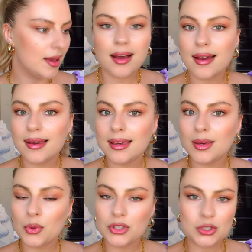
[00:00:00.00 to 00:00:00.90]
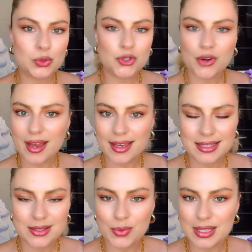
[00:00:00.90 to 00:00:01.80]
I wanted to try
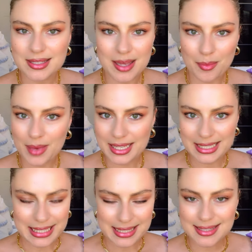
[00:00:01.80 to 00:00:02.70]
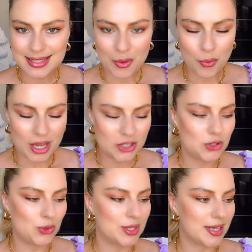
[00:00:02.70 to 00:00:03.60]
it with some at least some white
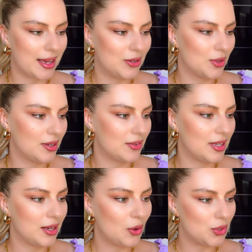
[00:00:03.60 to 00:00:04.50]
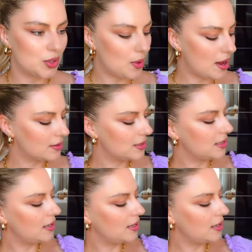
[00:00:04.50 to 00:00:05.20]
shoes I don't have any older ones.